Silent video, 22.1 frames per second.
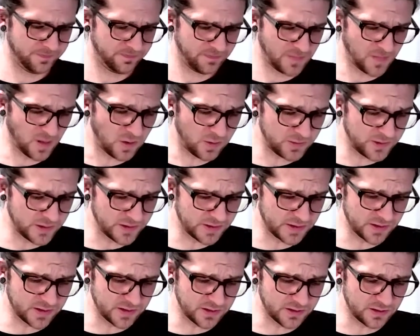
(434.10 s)

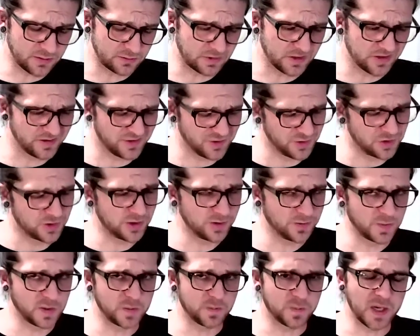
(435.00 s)
Always well,
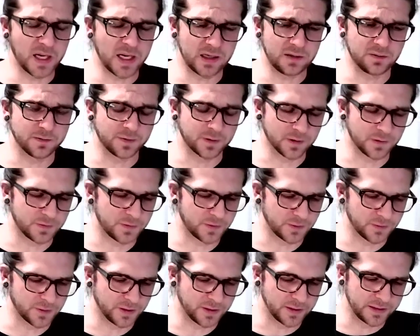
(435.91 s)
should be painful if
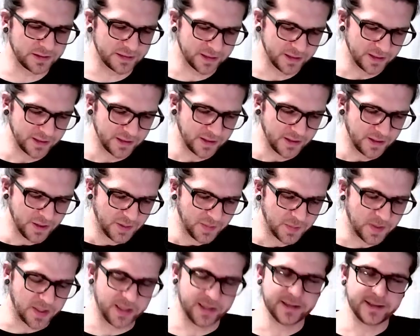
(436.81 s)
you're really
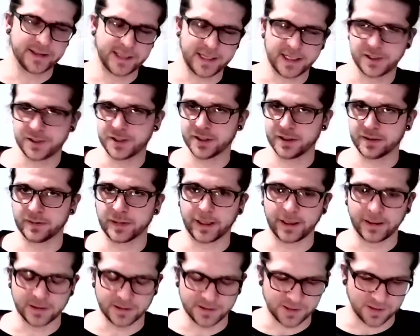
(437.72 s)
paying attention,
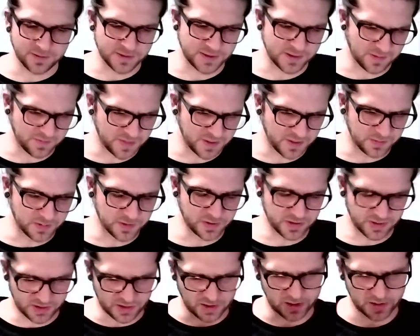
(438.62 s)
right? So some people
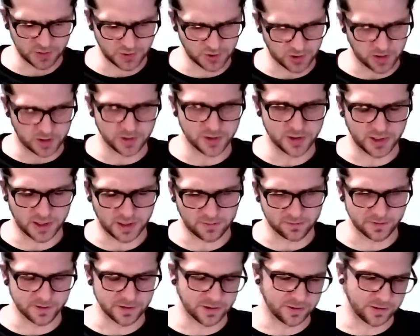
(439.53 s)
just kind of charge
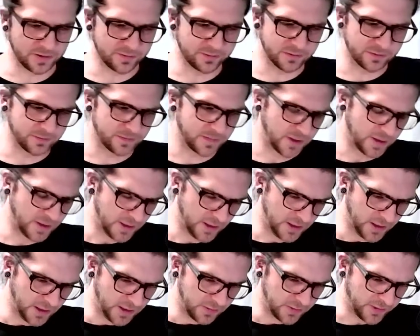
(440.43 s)
off and don't even
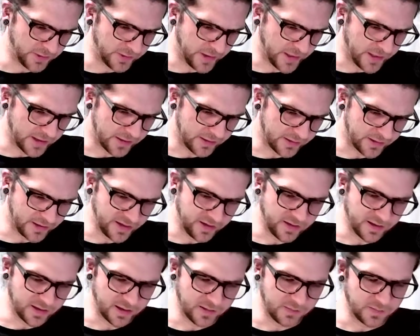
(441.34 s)
regret or
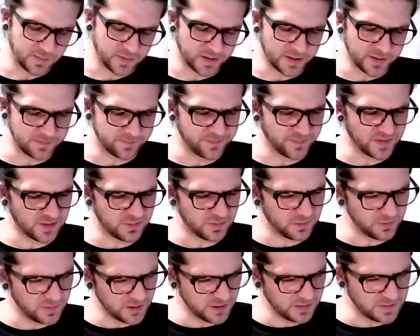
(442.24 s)
anything. But if
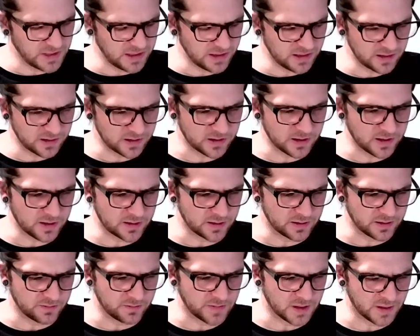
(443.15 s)
you're really making a,
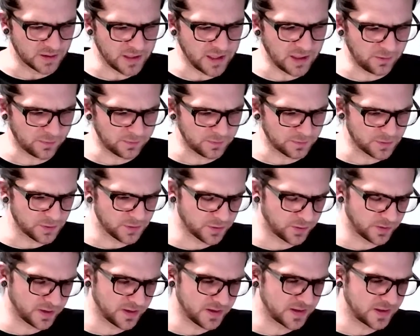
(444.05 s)
a, a careful
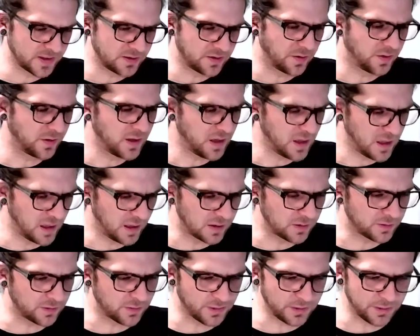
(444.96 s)
choice and you're thinking
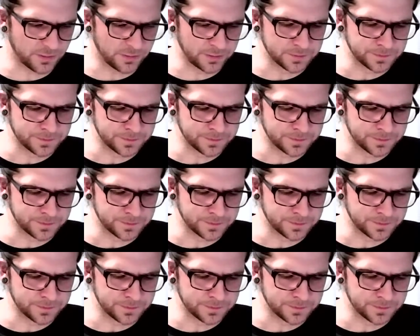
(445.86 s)
it through,